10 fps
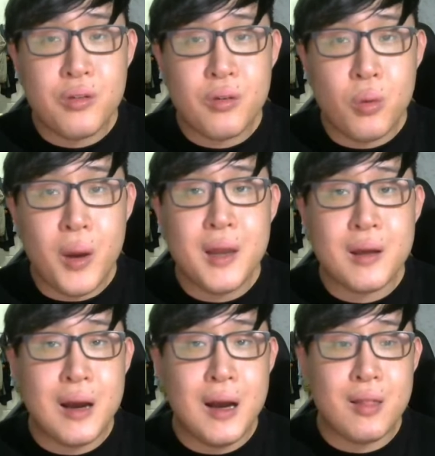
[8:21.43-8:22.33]
why the
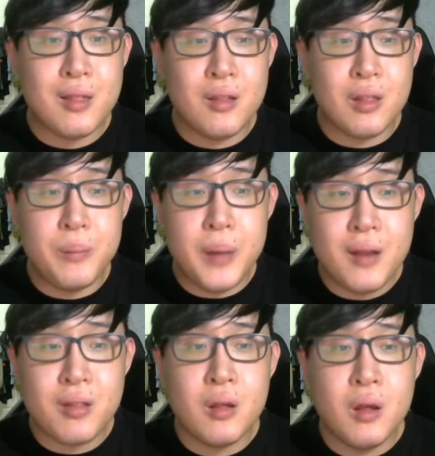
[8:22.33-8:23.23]
cards is the
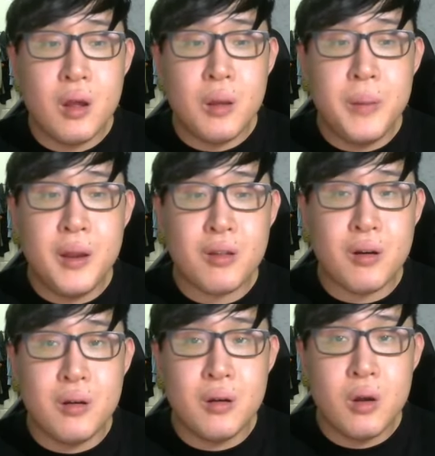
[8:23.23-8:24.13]
best based
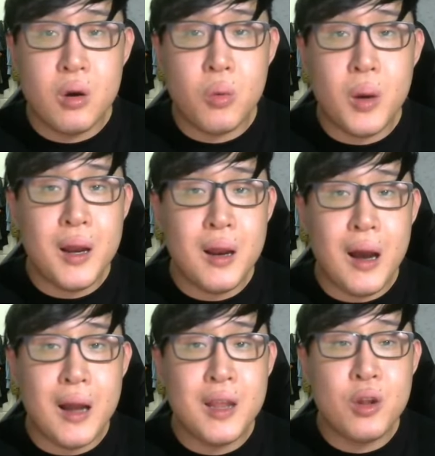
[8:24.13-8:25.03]
on what
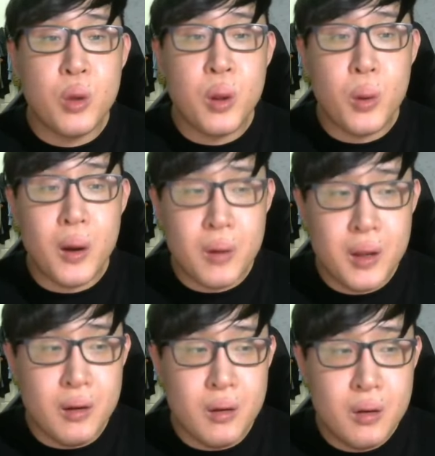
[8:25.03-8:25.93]
are they doing well
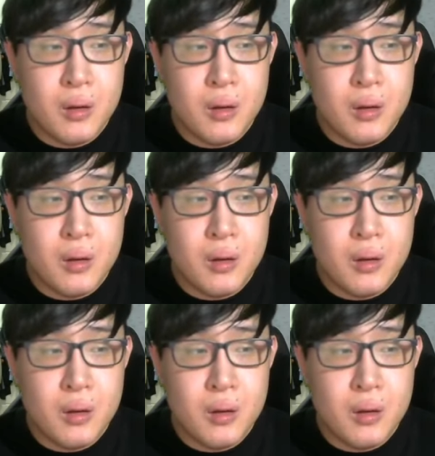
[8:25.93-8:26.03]
in.